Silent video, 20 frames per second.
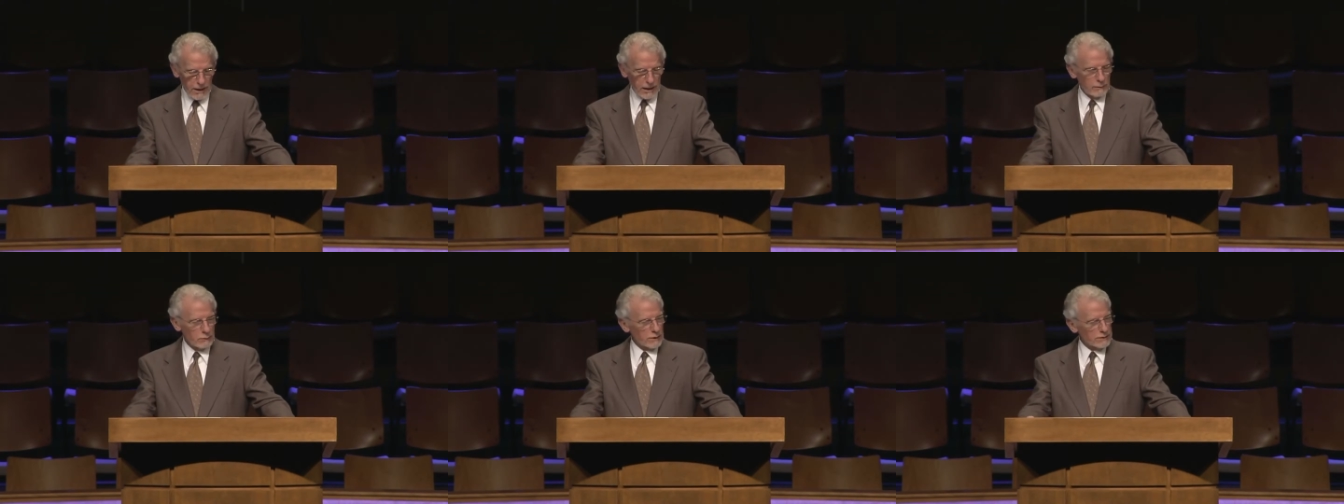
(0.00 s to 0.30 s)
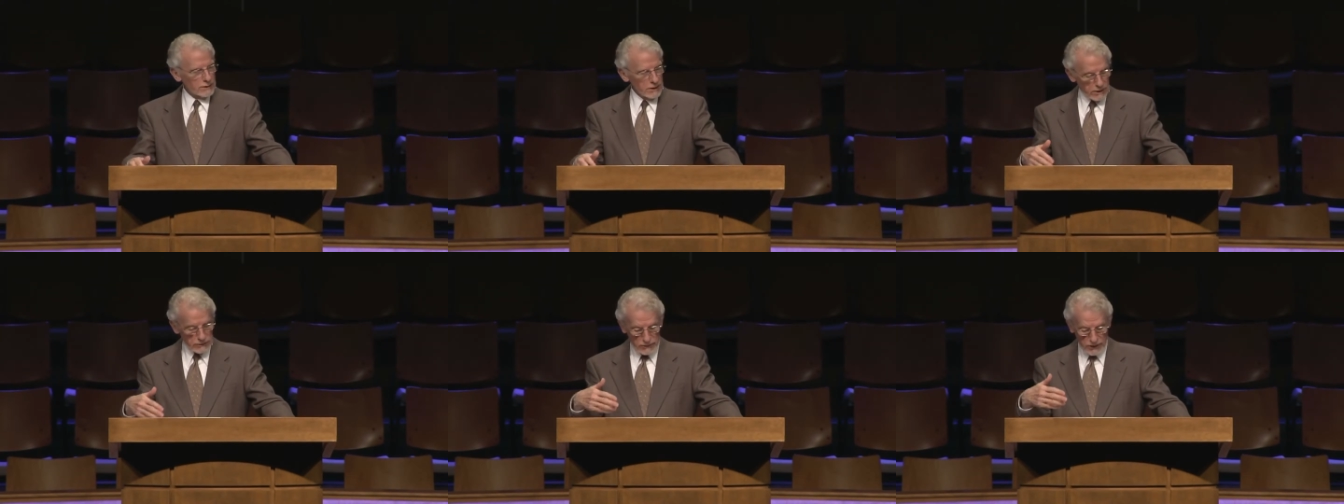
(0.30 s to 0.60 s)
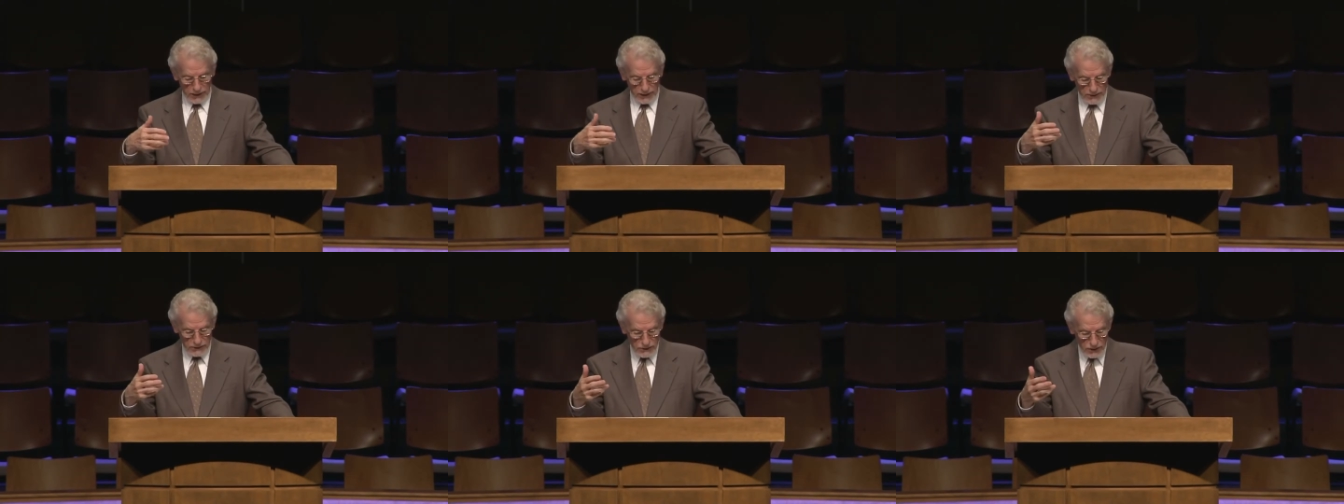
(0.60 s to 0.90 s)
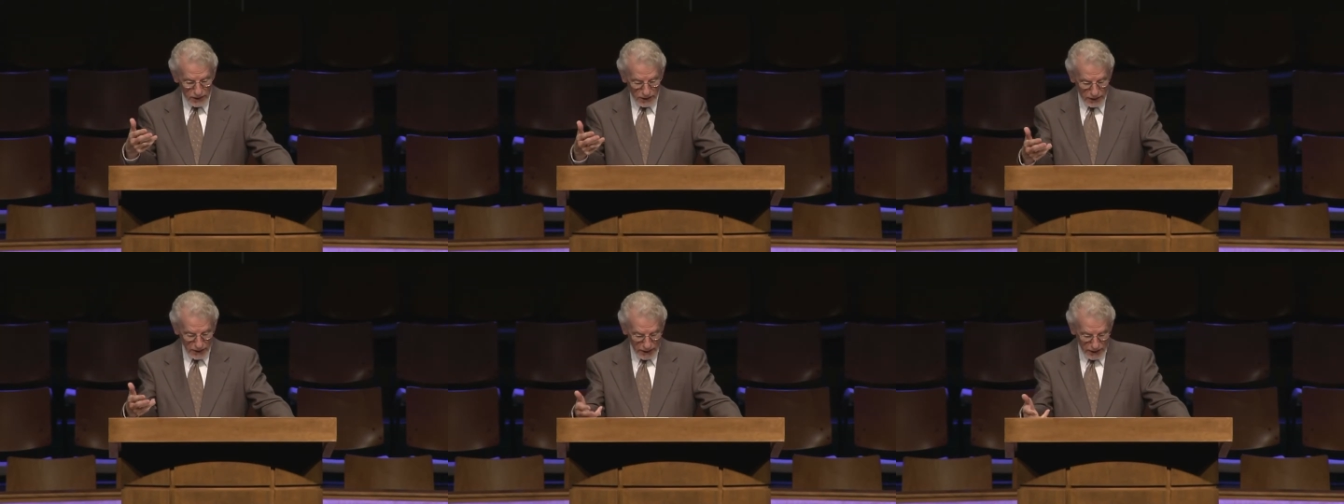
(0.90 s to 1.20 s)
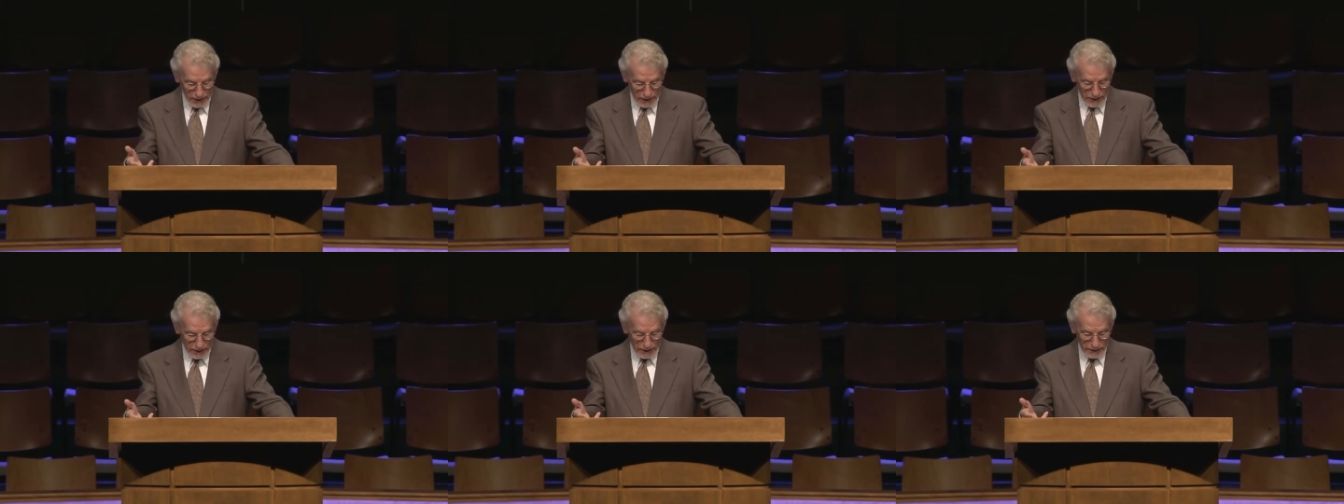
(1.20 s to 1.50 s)
What they're teaching
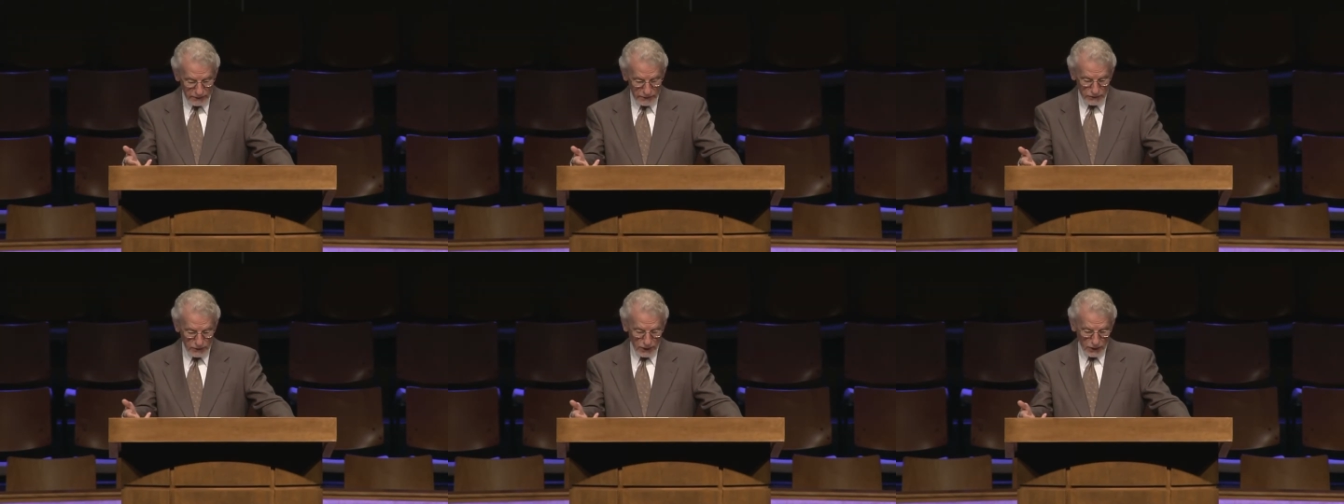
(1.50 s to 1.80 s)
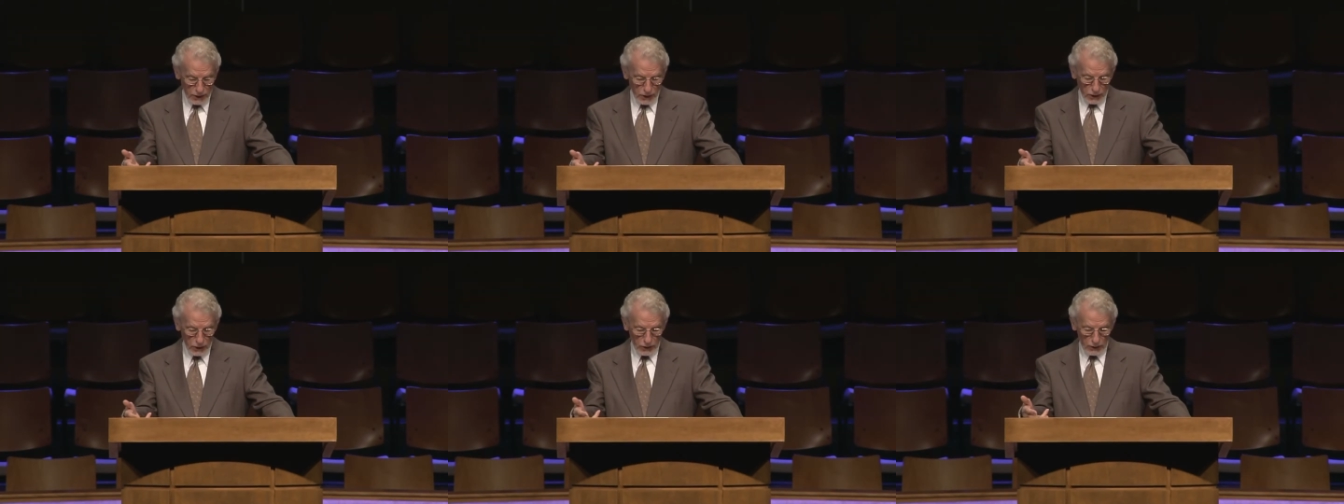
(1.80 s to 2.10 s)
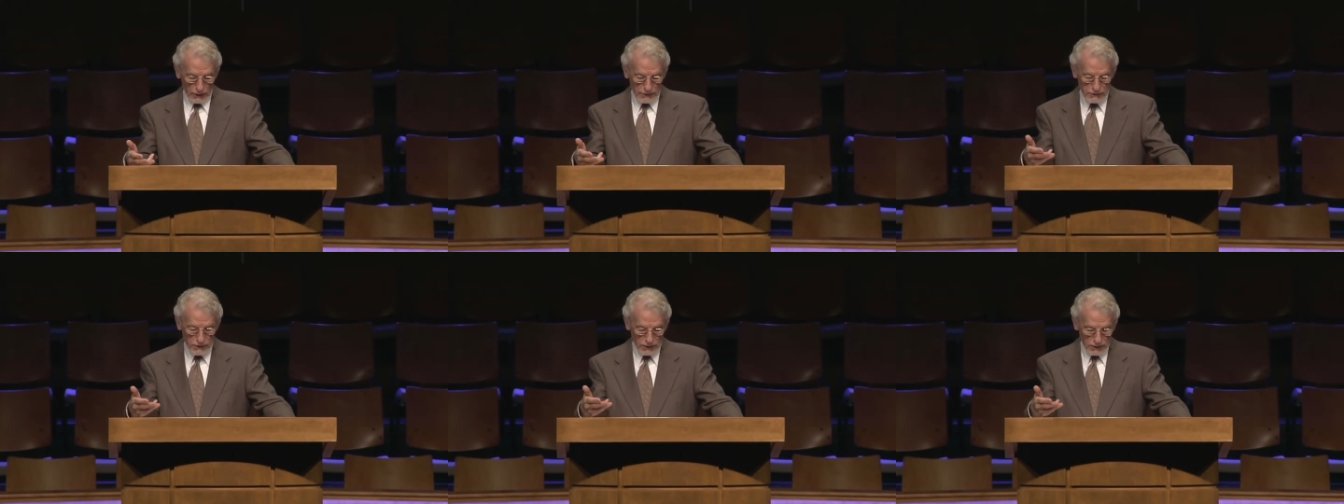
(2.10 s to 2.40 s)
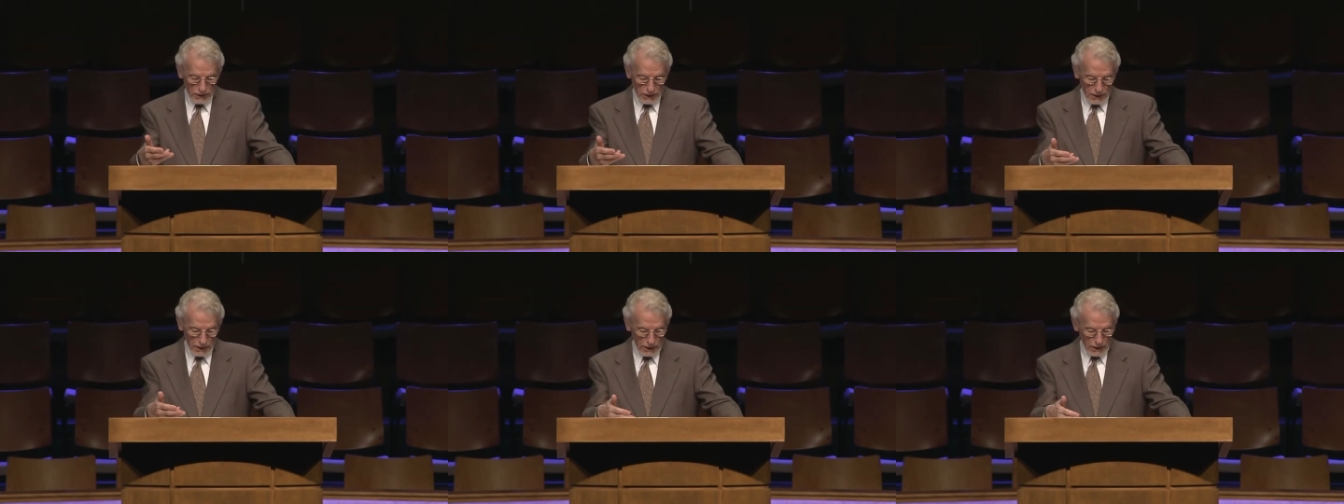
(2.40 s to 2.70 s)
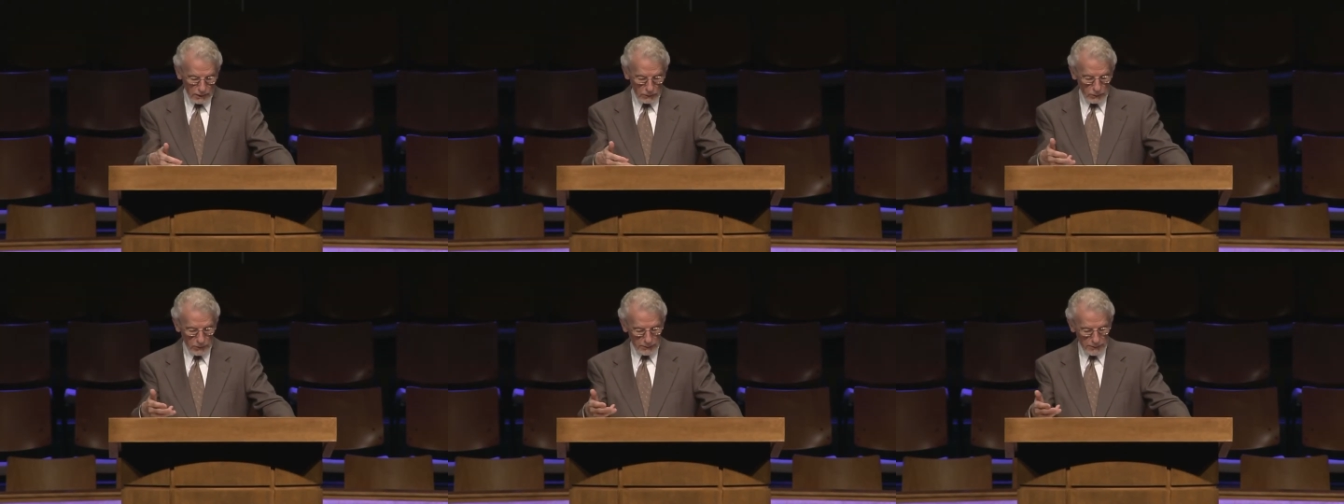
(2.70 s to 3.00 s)
is encouraging the
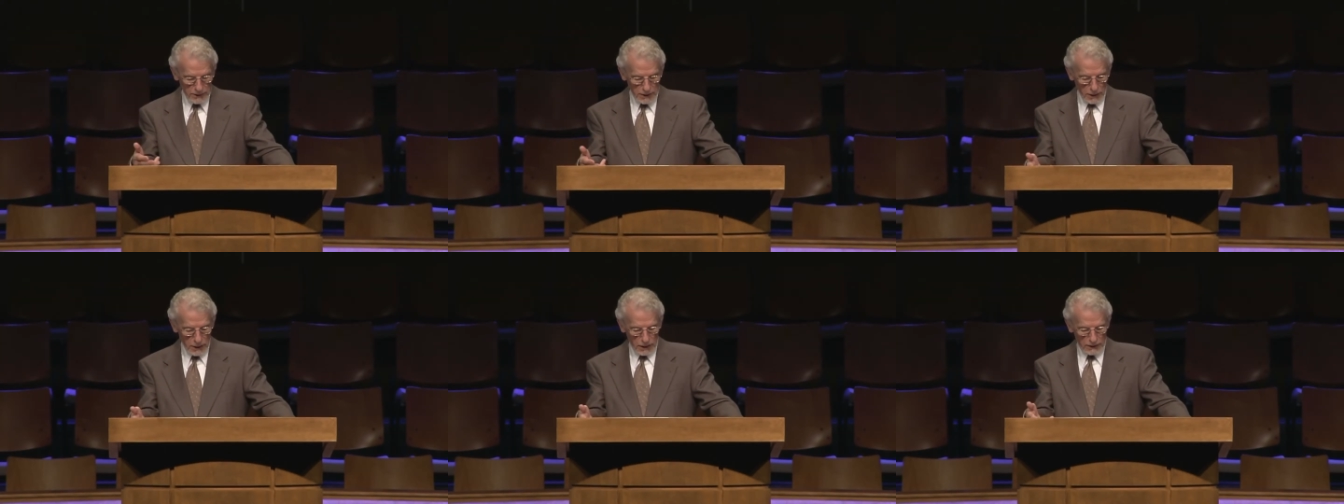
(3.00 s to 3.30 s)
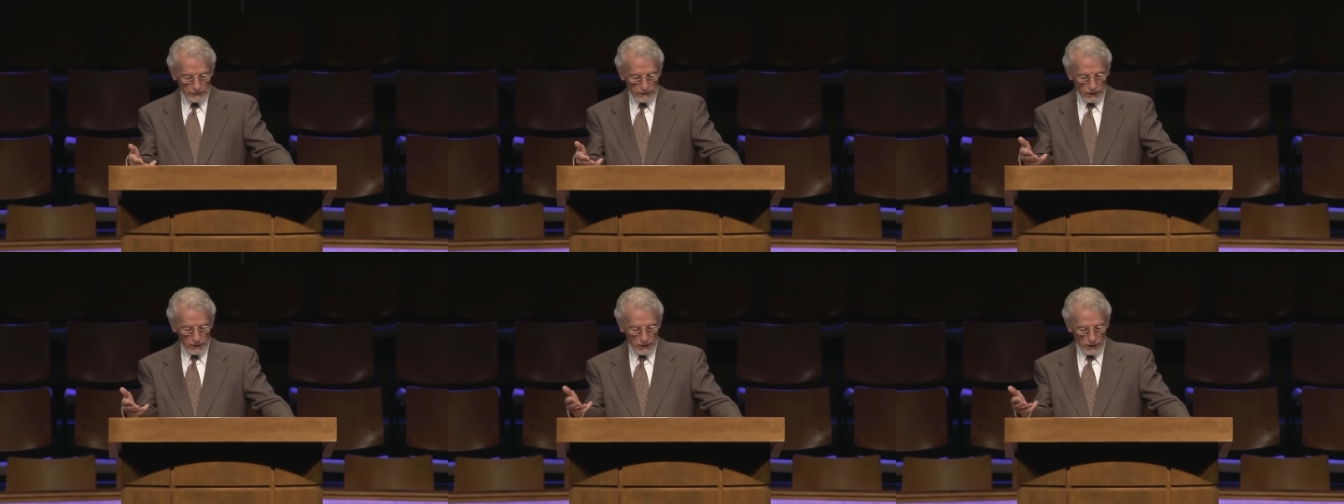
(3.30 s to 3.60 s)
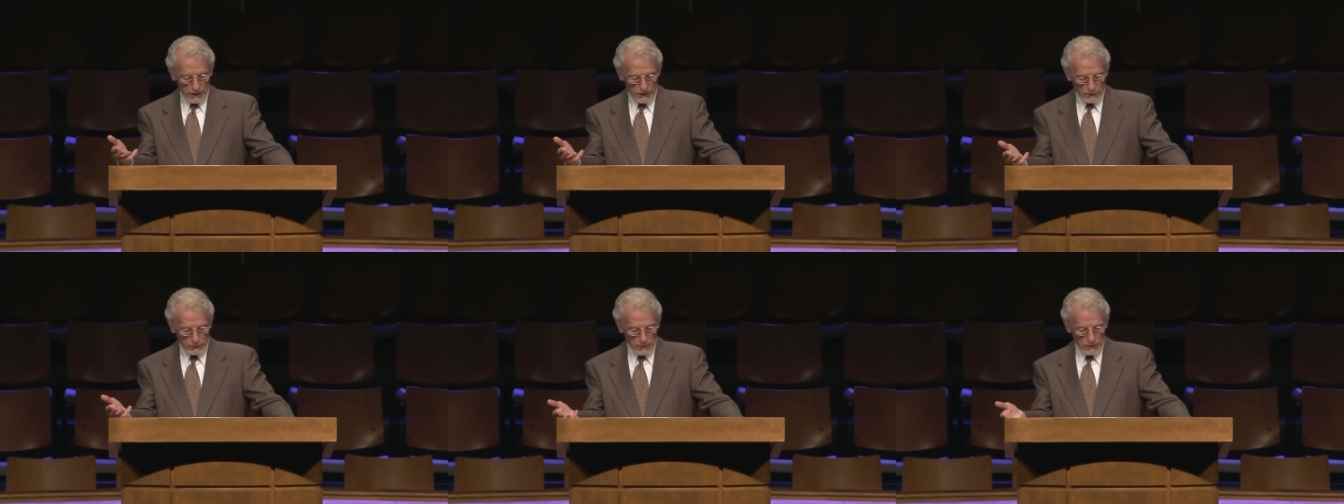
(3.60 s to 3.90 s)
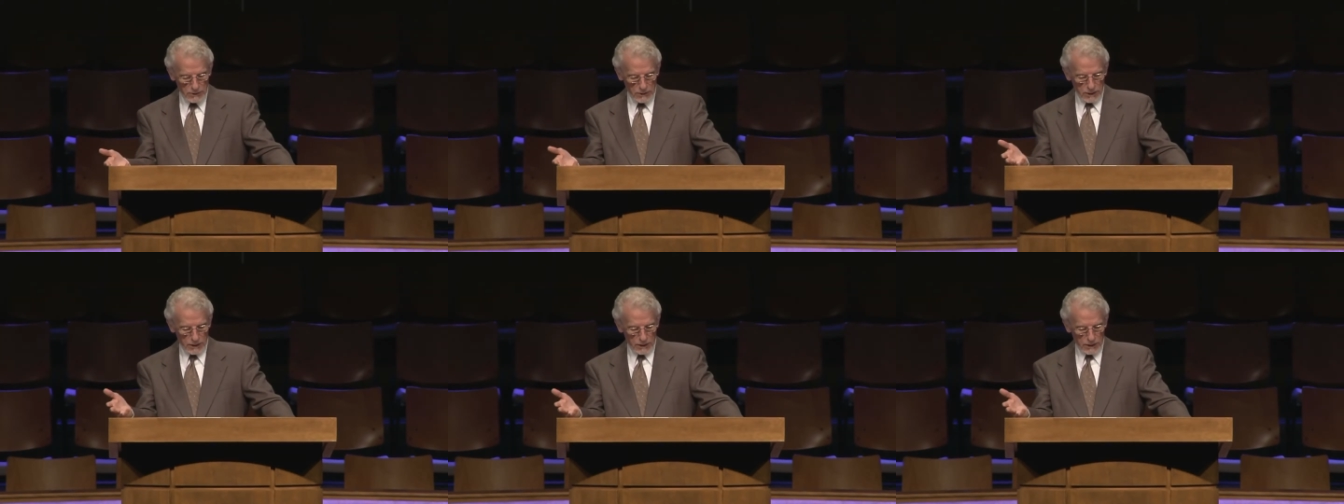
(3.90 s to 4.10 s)
young women to love their husbands,